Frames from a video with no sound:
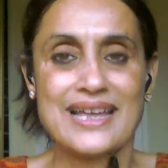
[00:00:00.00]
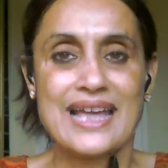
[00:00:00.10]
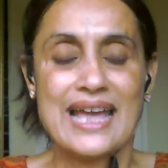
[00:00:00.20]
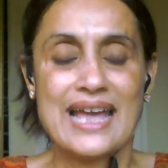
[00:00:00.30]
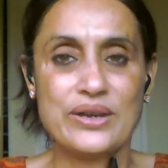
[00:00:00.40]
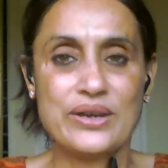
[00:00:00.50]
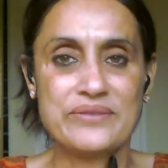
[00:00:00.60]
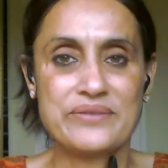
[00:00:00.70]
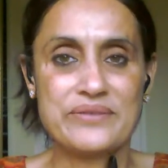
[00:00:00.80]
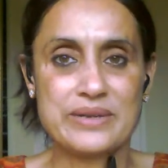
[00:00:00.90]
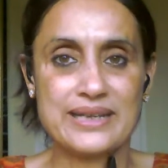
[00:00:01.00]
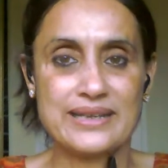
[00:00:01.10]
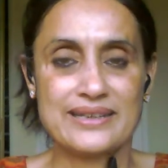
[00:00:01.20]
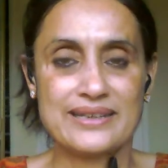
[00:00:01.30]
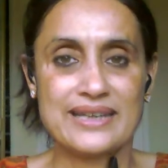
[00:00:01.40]
Hello, everybody.
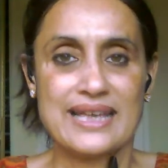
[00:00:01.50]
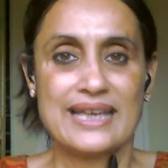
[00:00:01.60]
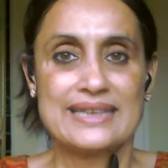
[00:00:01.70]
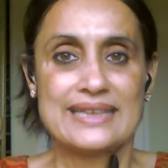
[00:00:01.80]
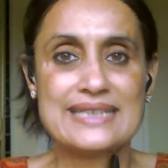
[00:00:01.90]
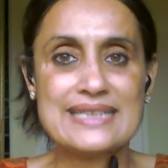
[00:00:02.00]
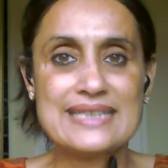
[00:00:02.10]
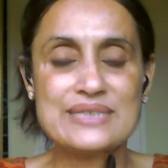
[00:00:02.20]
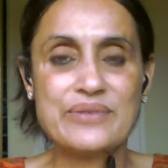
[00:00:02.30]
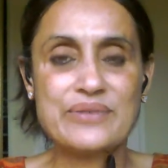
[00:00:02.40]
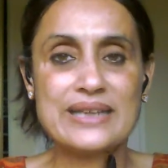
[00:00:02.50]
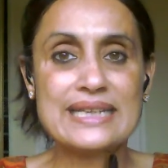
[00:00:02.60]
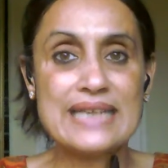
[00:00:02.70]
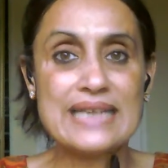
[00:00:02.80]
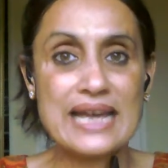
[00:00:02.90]
This is Swati
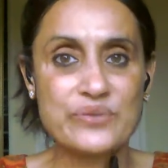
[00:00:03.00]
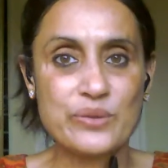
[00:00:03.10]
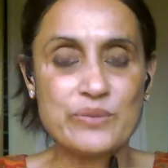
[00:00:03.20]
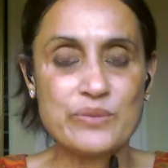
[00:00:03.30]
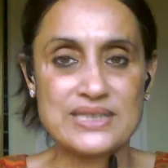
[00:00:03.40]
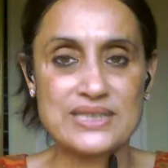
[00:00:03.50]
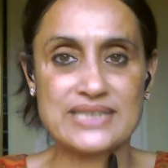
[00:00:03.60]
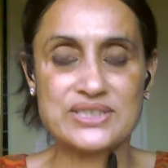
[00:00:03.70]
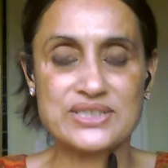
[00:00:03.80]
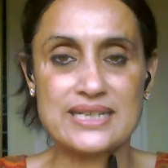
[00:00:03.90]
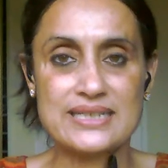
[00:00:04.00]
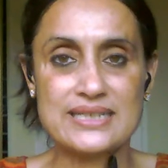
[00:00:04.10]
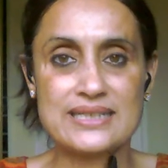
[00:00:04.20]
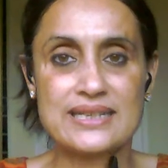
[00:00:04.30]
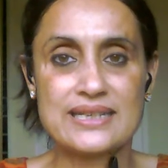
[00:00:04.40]
live from Los Angeles.
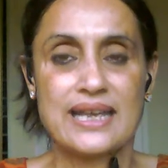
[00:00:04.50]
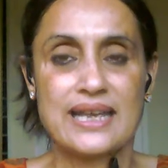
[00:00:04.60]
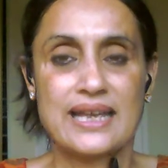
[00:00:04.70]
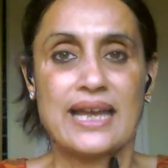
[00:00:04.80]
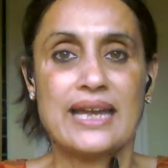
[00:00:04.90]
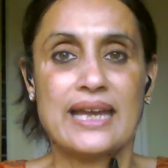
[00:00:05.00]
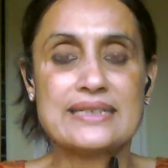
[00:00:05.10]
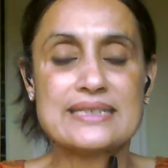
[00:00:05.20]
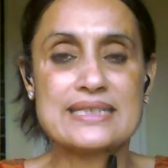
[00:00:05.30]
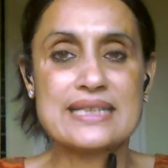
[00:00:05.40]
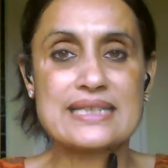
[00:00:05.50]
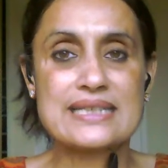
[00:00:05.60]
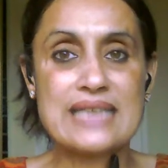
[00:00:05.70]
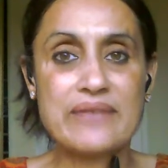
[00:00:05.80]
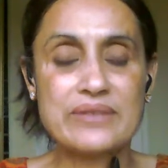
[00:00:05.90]
It's
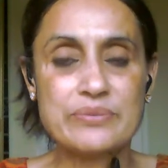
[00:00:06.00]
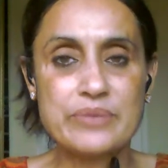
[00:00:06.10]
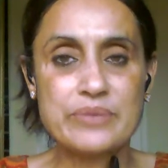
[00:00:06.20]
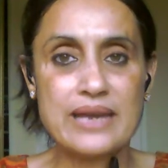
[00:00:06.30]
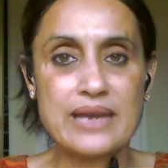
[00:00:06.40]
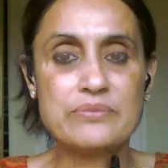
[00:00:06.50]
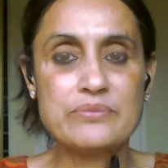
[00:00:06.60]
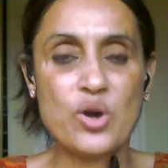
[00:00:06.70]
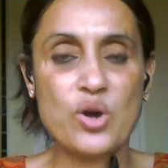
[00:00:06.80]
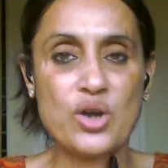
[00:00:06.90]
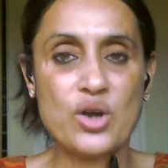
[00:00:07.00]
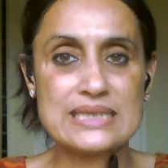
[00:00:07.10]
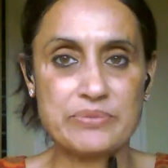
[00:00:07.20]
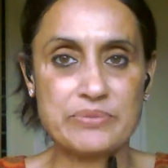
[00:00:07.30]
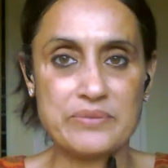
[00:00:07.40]
7 p.m. on
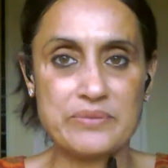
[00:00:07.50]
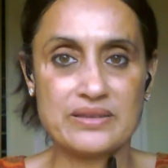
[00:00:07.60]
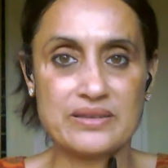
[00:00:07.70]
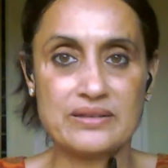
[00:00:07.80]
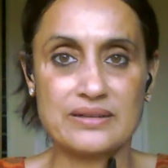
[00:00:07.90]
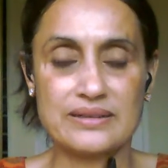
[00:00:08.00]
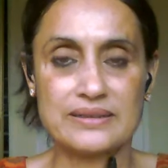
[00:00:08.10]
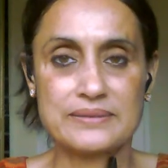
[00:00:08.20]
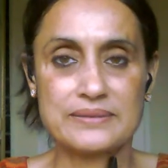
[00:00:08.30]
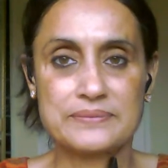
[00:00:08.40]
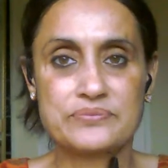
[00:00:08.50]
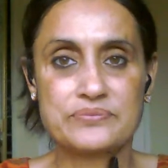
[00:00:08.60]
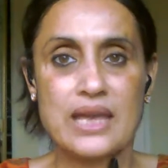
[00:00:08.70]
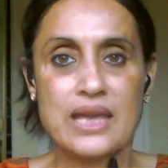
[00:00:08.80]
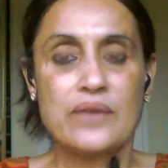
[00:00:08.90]
September 3rd.
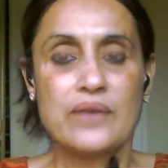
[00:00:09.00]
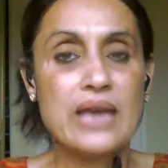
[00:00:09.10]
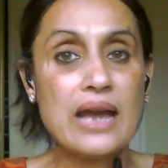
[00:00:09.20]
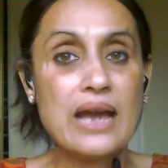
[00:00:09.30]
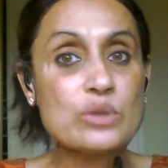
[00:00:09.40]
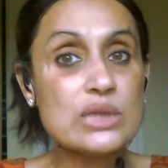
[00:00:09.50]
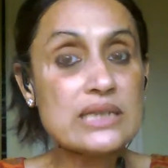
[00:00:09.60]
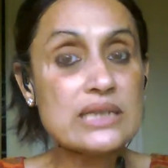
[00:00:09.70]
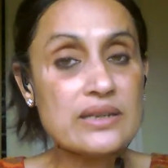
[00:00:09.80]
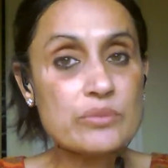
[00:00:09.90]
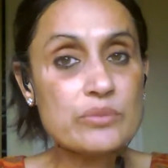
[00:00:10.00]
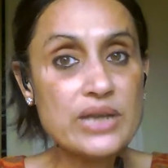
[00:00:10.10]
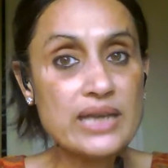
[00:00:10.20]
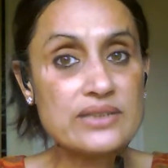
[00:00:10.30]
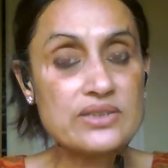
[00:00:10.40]
We have only 3 more
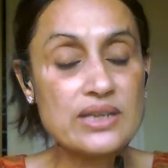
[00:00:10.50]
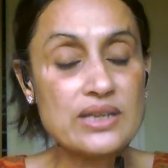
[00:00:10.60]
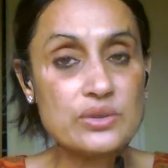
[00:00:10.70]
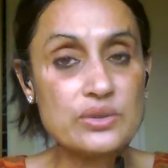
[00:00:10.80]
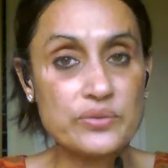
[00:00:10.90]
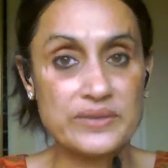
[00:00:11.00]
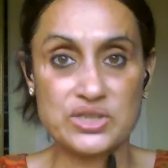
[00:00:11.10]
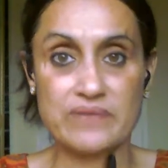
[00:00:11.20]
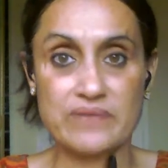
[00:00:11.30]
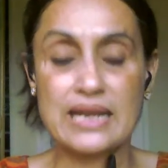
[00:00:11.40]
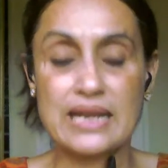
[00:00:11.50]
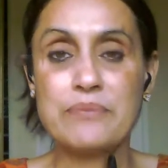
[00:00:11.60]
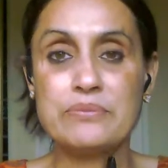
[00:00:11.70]
days to finish our camp.